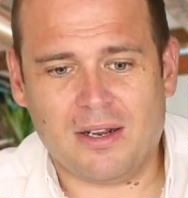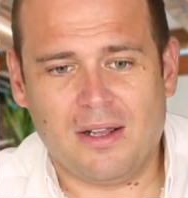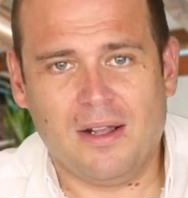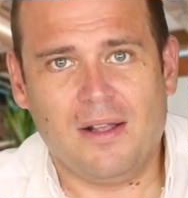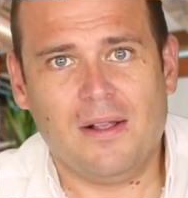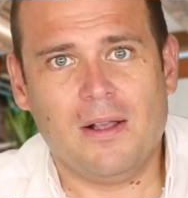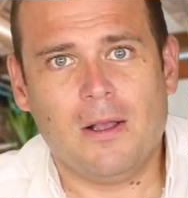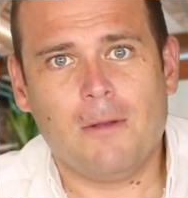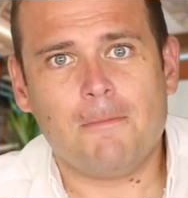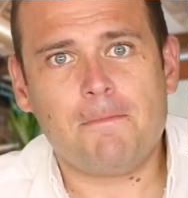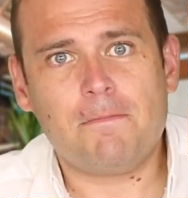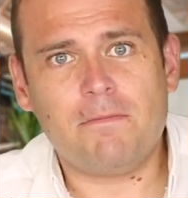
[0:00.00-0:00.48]

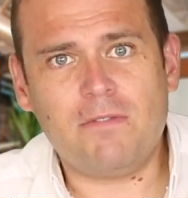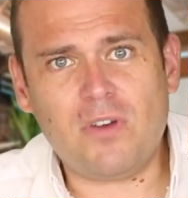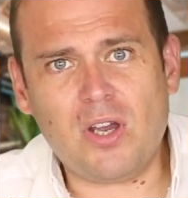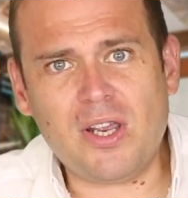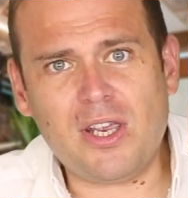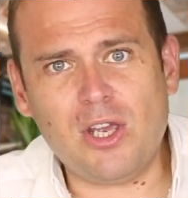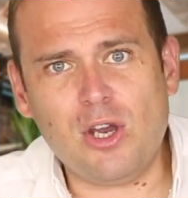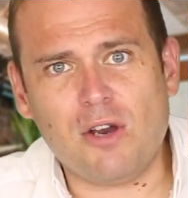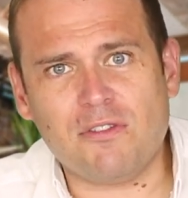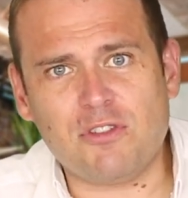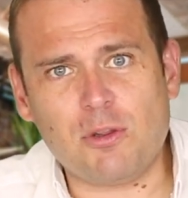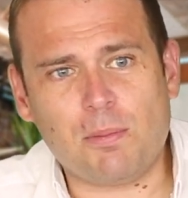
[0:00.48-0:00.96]
If I
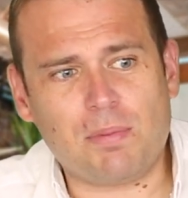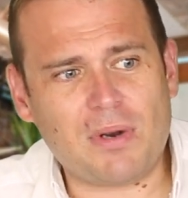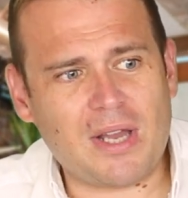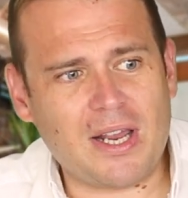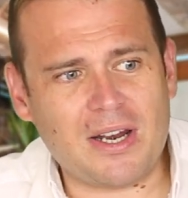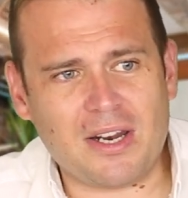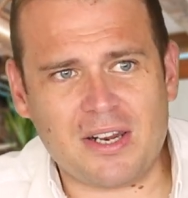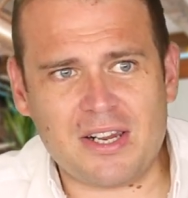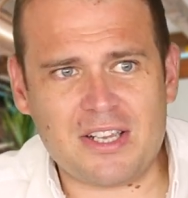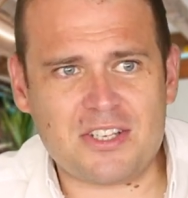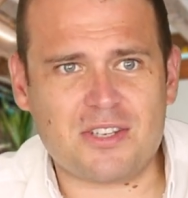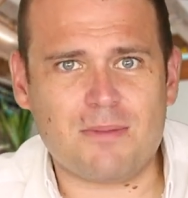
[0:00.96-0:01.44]
get off the
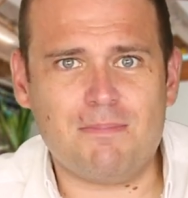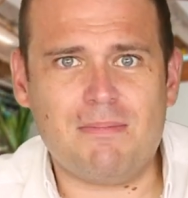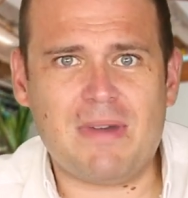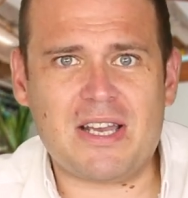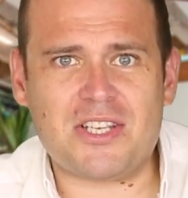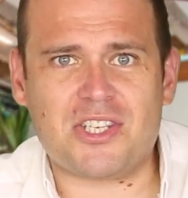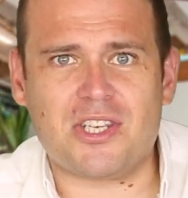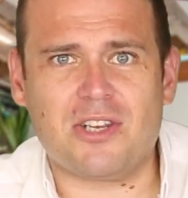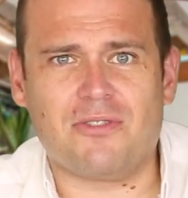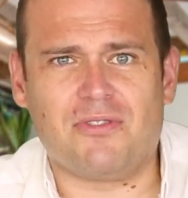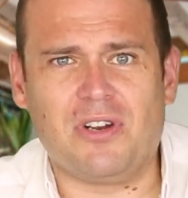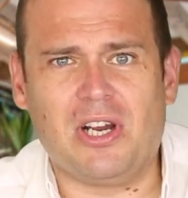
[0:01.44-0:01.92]
plane and there's a
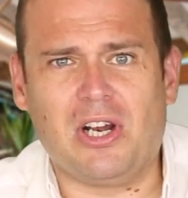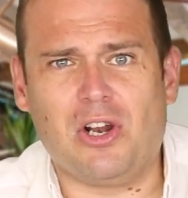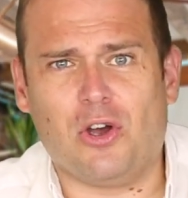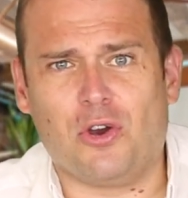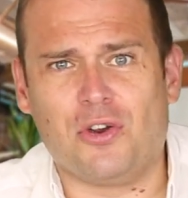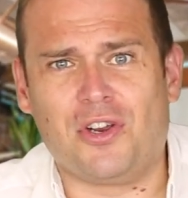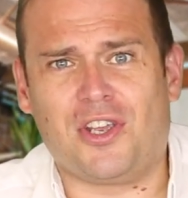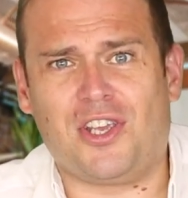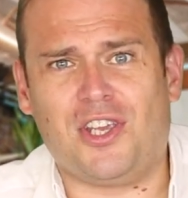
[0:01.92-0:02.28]
massively long